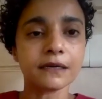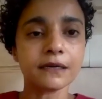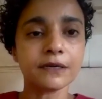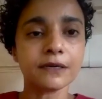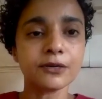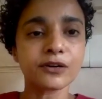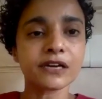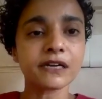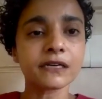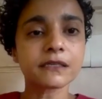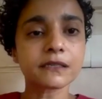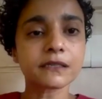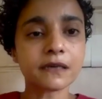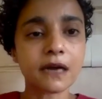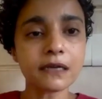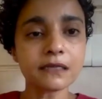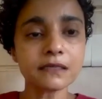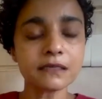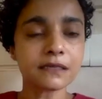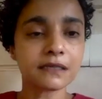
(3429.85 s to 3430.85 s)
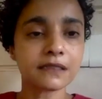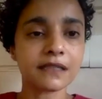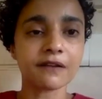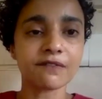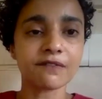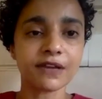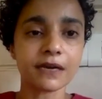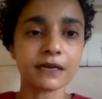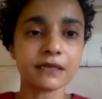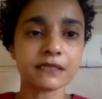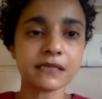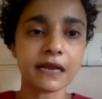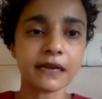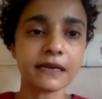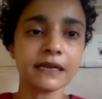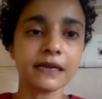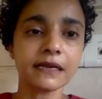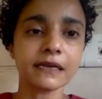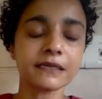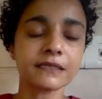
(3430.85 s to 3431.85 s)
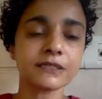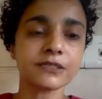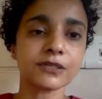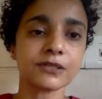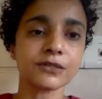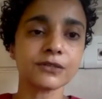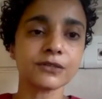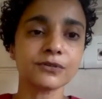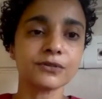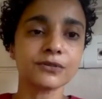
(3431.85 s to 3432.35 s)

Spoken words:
You can trust that we are sending it to you